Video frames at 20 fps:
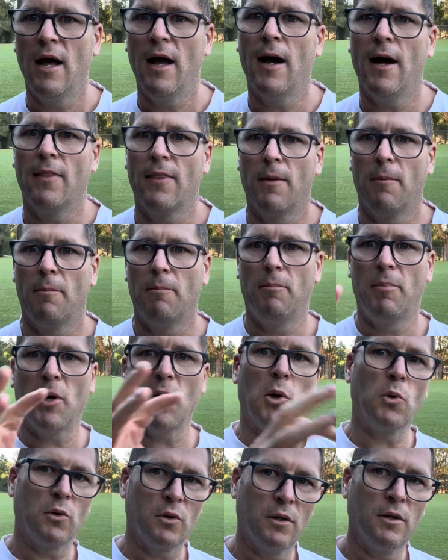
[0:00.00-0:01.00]
and the
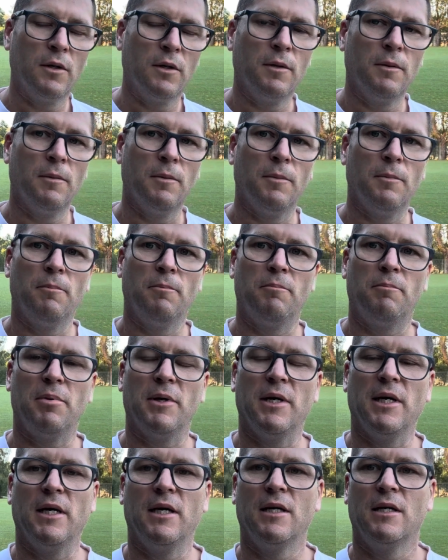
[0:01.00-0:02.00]
belt
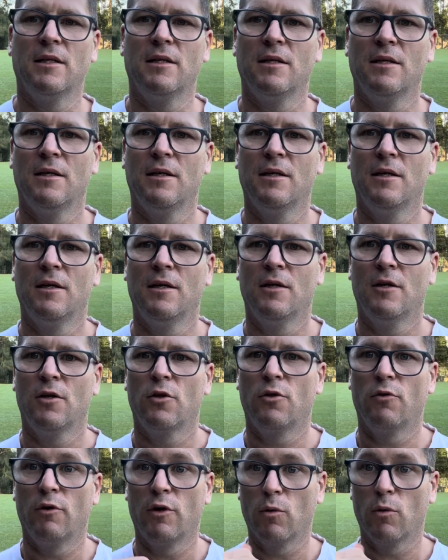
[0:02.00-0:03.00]
being
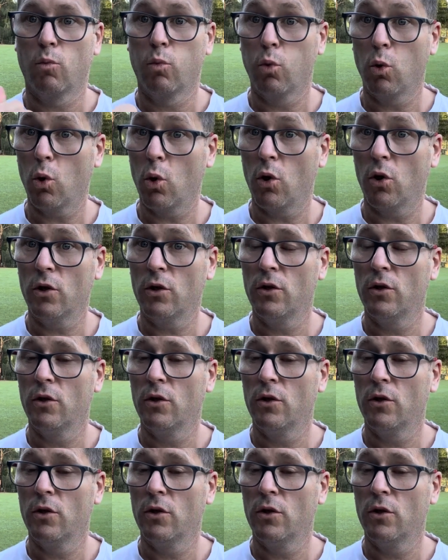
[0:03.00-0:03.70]
the reward